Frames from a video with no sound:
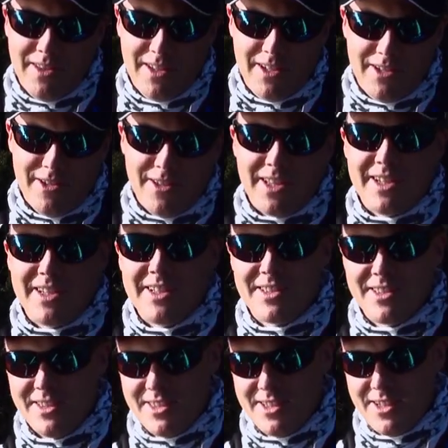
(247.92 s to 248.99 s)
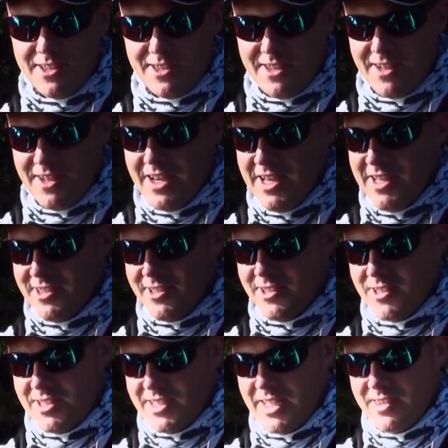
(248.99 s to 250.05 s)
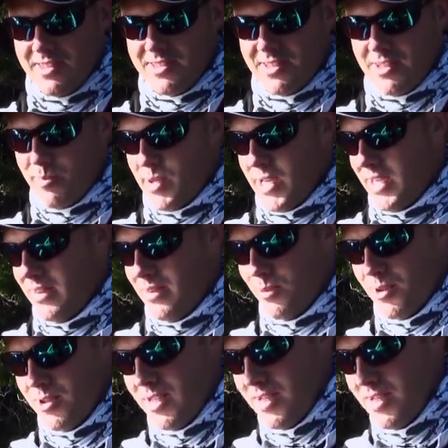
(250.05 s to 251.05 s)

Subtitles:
And you know they're a decent size there. So let's get this guy back in the water